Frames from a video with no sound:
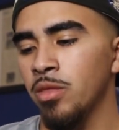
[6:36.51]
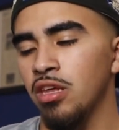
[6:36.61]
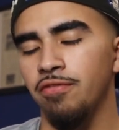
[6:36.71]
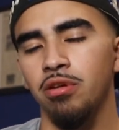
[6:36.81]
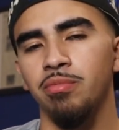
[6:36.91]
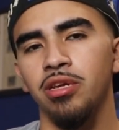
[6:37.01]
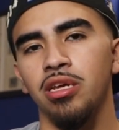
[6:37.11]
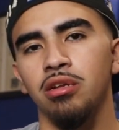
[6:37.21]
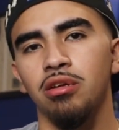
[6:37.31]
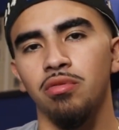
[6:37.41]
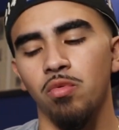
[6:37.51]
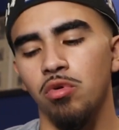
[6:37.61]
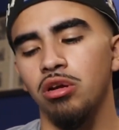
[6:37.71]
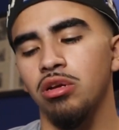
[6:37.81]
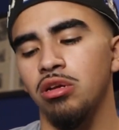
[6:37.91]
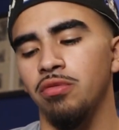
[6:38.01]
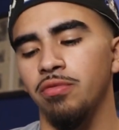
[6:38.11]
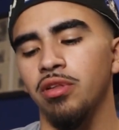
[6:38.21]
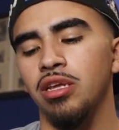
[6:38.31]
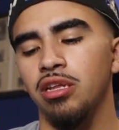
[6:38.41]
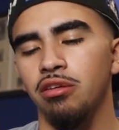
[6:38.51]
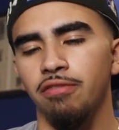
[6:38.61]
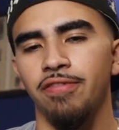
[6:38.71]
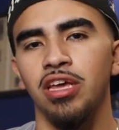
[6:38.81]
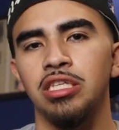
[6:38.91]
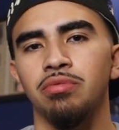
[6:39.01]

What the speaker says: If you're a beginner, work on getting your phase